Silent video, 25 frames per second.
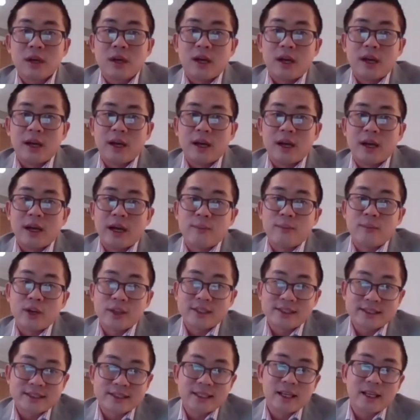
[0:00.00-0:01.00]
I
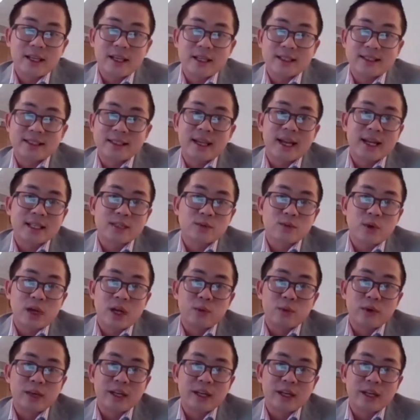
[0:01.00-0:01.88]
must say as well,